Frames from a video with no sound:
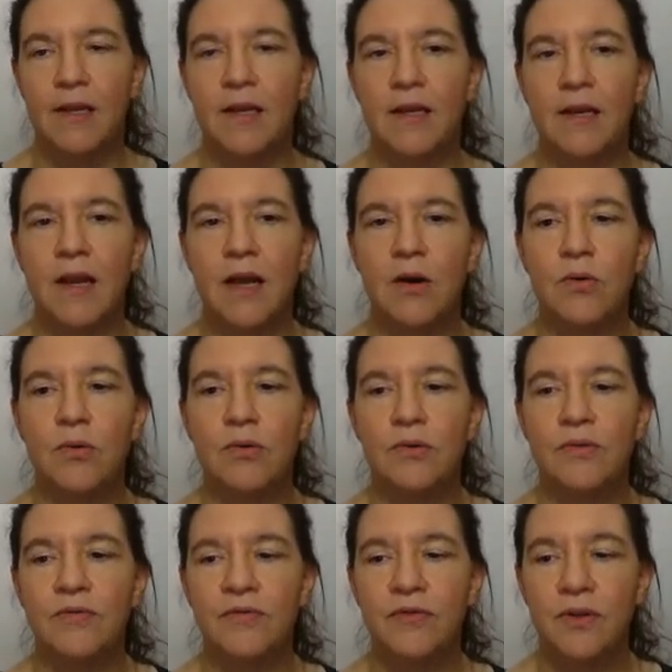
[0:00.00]
Now,
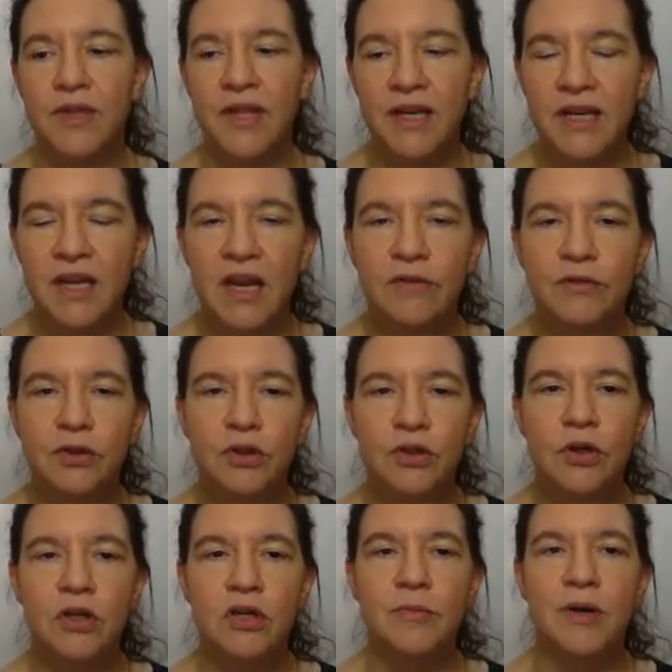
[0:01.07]
for that, I have to
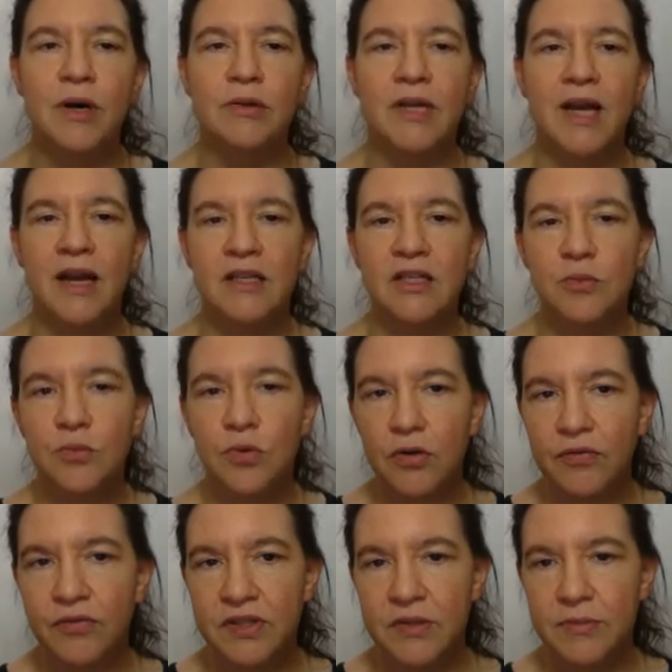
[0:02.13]
talk about
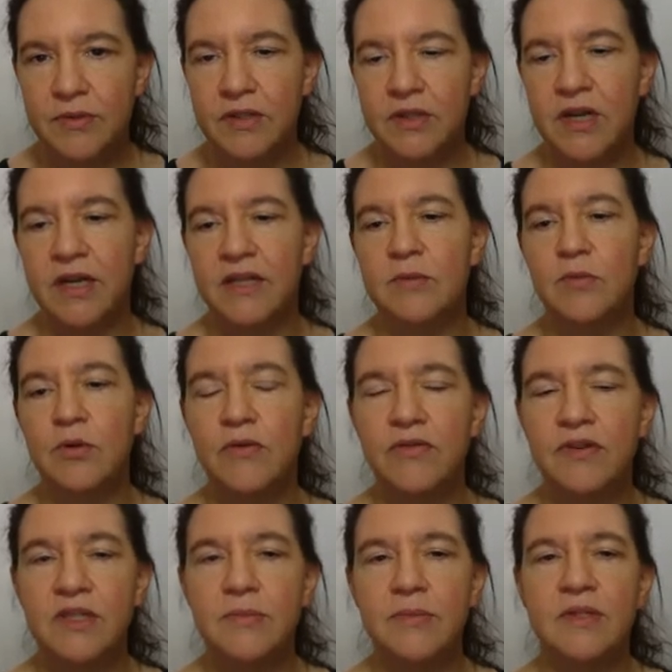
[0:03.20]
isomorphisms. And
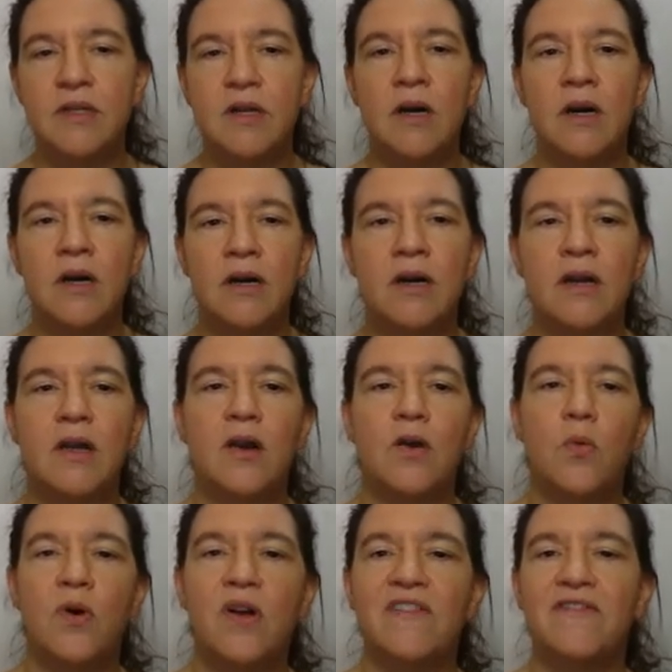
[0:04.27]
isomorphisms are,
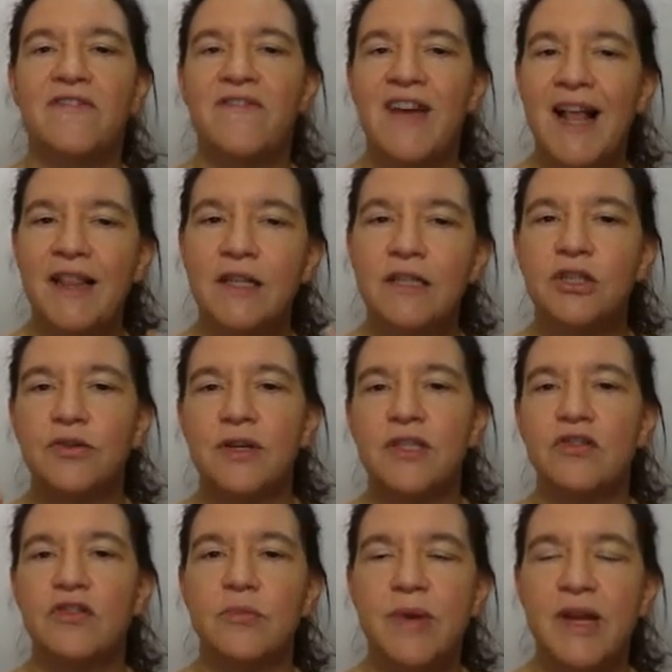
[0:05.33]
well, valid
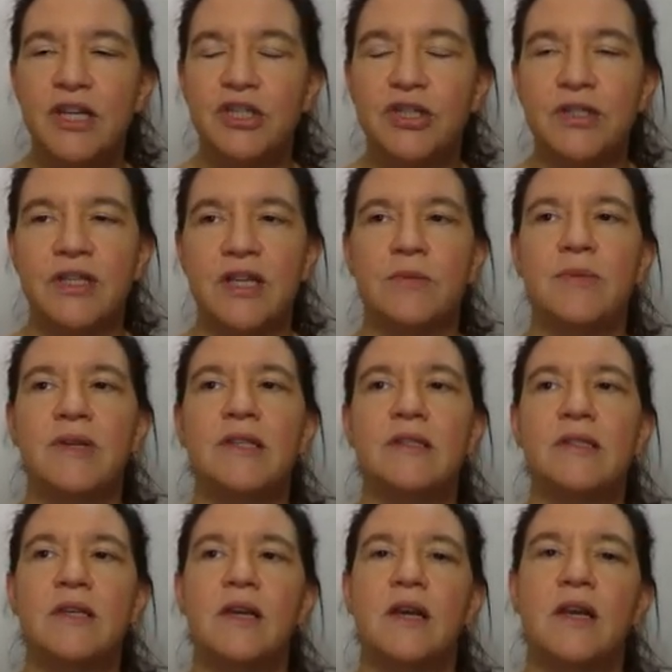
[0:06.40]
transformations. That
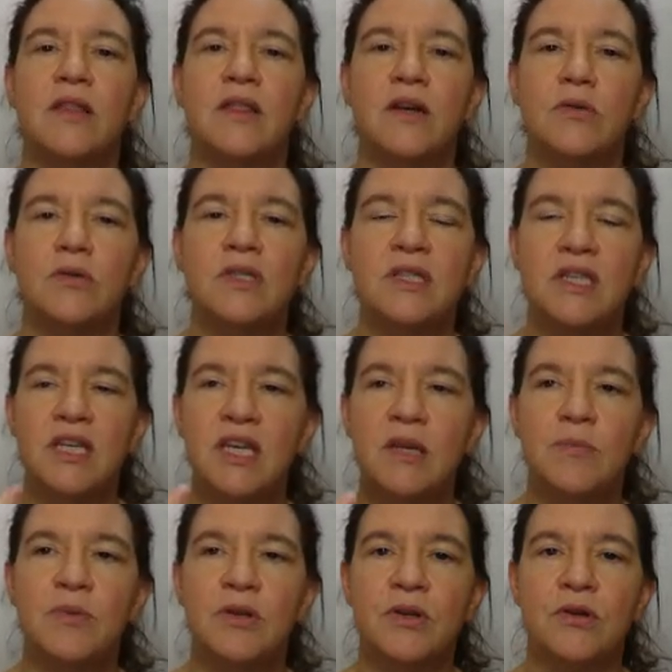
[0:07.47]
means those
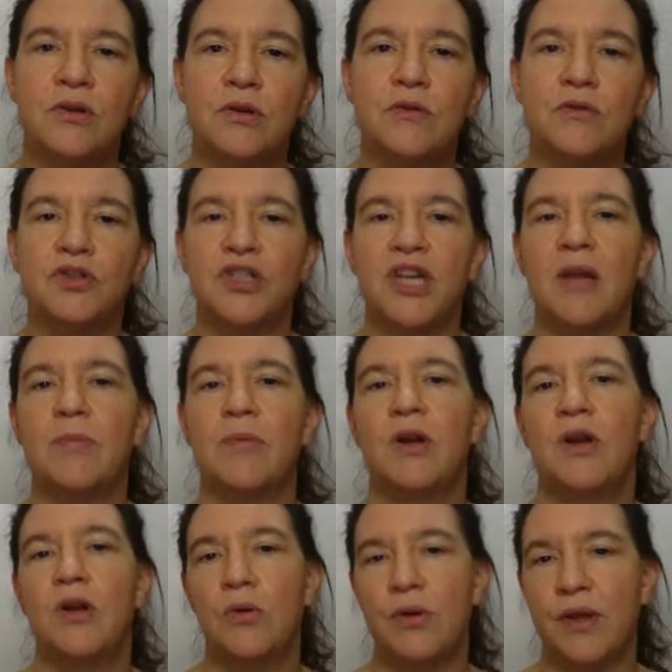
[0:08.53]
keep the curve shape
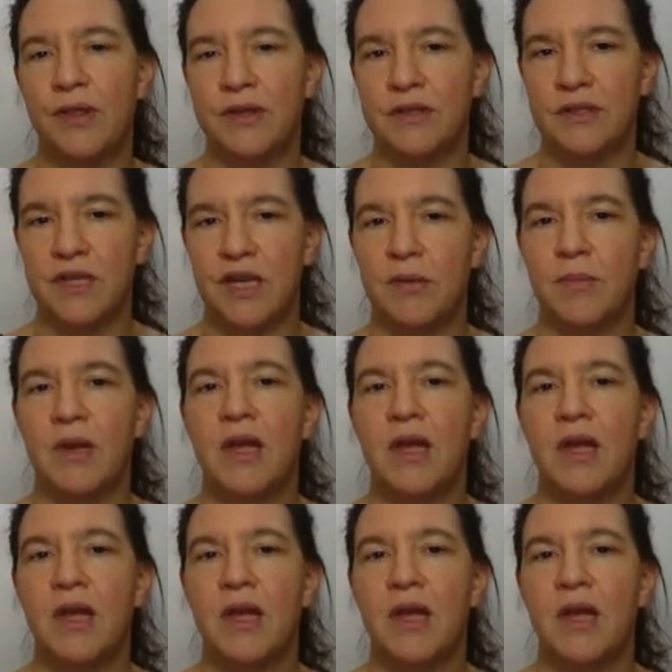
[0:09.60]
looking the same.